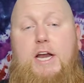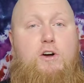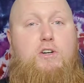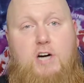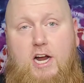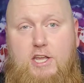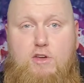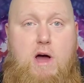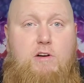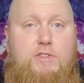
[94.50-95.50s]
I know a lot of
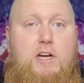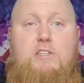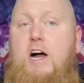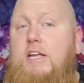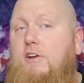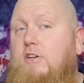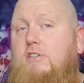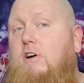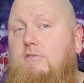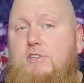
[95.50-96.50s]
you out there like your
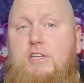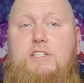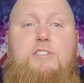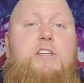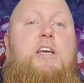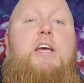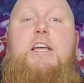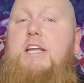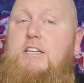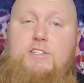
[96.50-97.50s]
cologne scents.
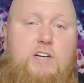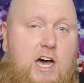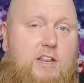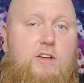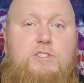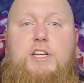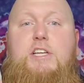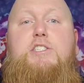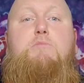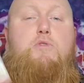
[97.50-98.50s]
He has a lot of those and he
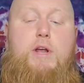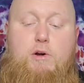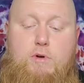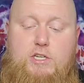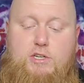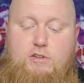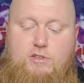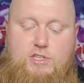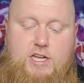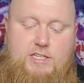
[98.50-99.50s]
has some great
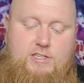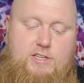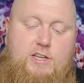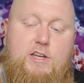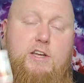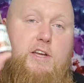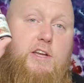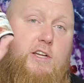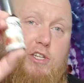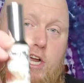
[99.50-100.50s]
original scents.
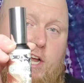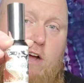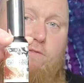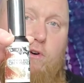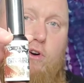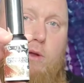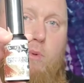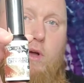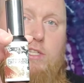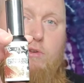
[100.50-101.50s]
Check out Florida
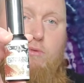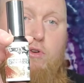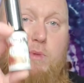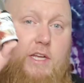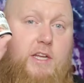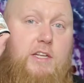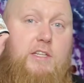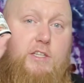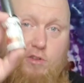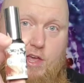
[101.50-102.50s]
Boyz Grooming.
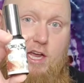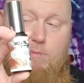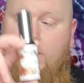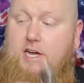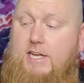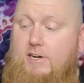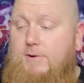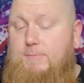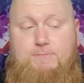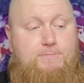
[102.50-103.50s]
You'll thank me
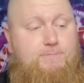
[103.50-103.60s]
later.